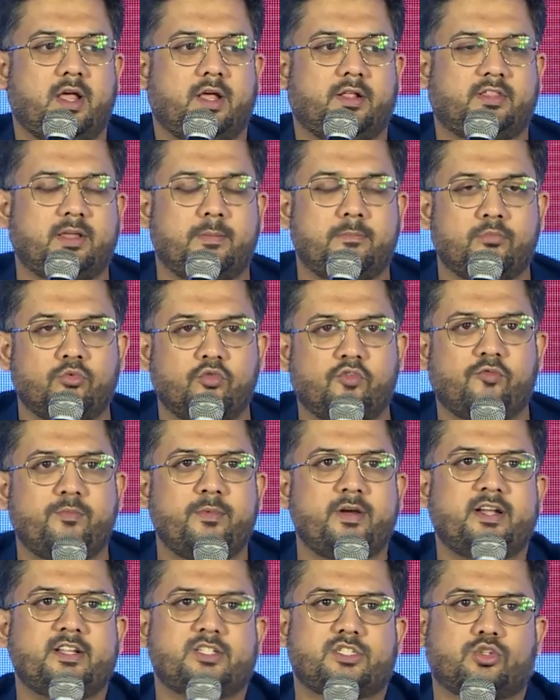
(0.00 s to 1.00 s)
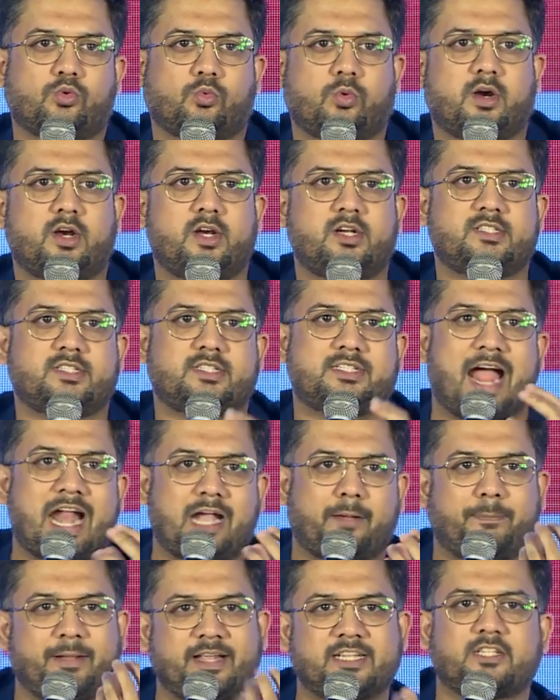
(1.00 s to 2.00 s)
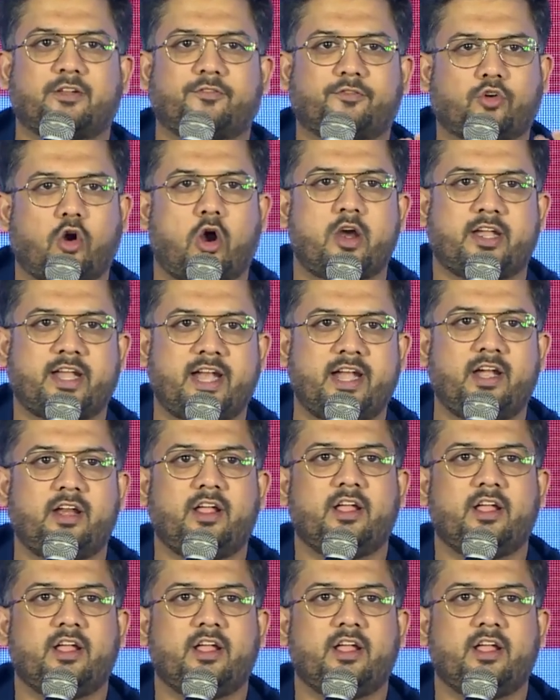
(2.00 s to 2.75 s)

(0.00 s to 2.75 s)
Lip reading: the movement is towards that piece of content